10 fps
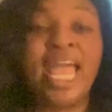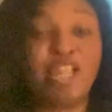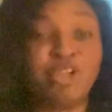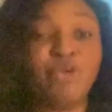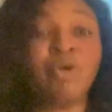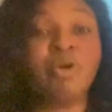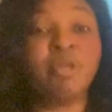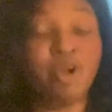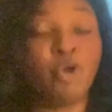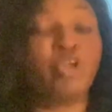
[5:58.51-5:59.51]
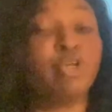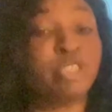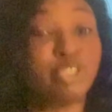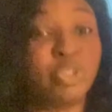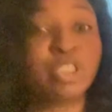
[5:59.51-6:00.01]
and your
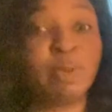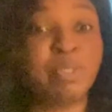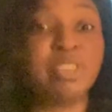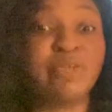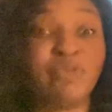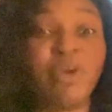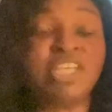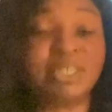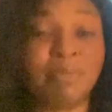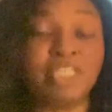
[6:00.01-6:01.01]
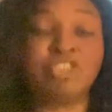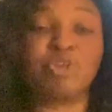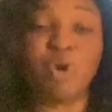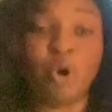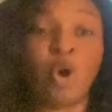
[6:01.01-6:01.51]
student's going to be using for a
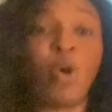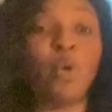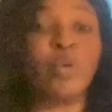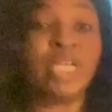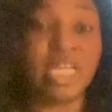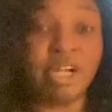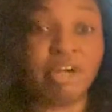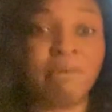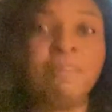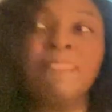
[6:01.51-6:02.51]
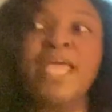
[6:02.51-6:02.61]
semester or a whole year,